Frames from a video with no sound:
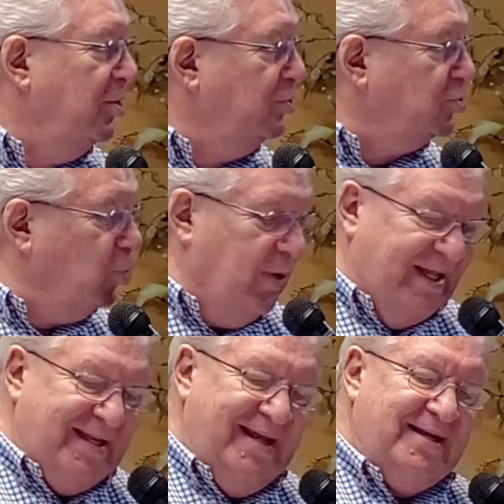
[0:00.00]
who's
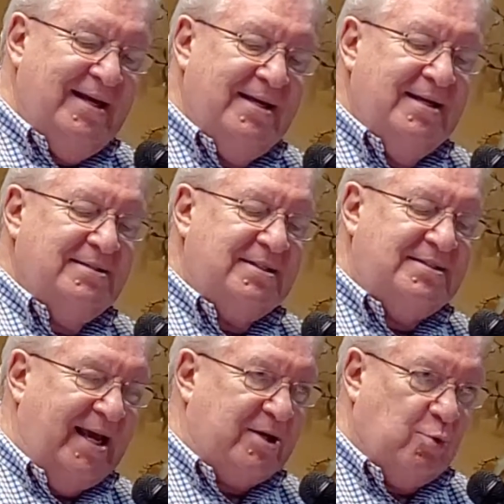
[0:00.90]
willing to
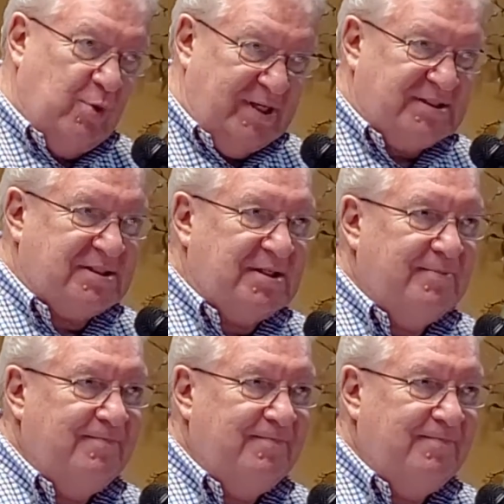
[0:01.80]
take a risk.